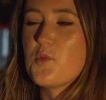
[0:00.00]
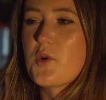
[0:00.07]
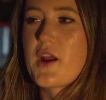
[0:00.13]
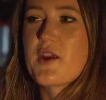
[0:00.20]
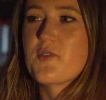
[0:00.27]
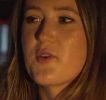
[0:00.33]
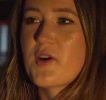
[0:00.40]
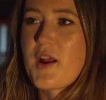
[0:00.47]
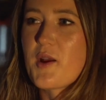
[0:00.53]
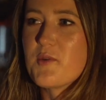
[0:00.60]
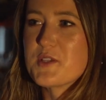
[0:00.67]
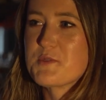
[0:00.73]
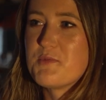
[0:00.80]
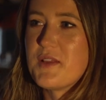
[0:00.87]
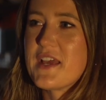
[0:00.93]
right where I
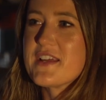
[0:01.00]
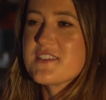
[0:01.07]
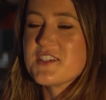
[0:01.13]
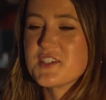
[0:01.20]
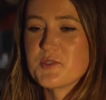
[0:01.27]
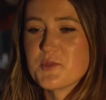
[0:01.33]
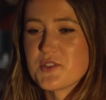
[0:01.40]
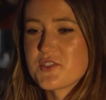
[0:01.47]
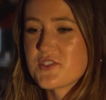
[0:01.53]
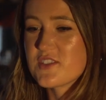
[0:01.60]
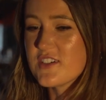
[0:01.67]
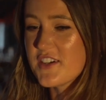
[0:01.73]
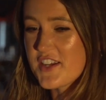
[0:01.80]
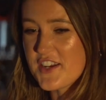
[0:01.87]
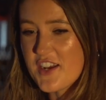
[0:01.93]
was planted was
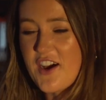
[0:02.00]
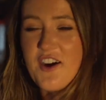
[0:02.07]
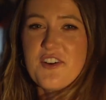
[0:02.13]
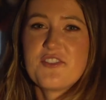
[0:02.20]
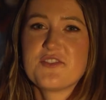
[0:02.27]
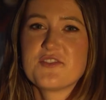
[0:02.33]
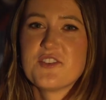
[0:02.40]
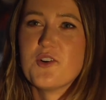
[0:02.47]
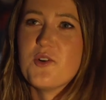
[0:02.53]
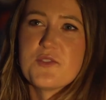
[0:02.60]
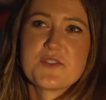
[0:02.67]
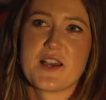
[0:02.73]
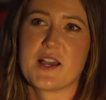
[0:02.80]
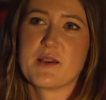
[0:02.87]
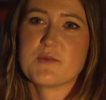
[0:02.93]
good enough the
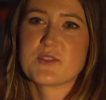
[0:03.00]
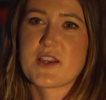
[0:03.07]
whole time,